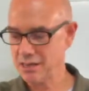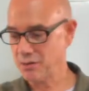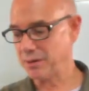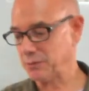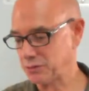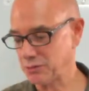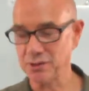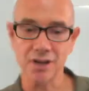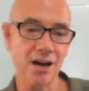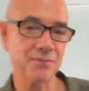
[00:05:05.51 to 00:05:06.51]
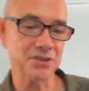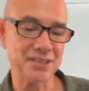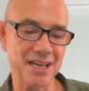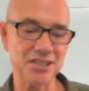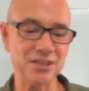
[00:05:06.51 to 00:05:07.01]
We will do a
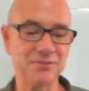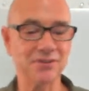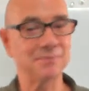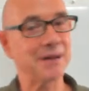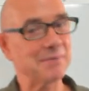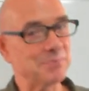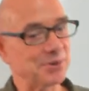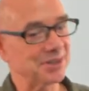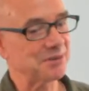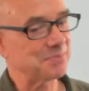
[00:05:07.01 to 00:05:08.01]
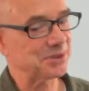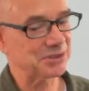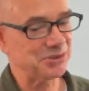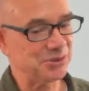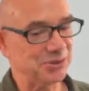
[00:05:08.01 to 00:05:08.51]
conversation from my book,
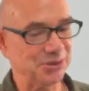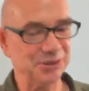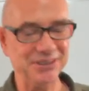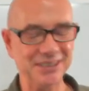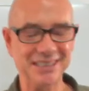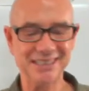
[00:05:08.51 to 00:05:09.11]
book two.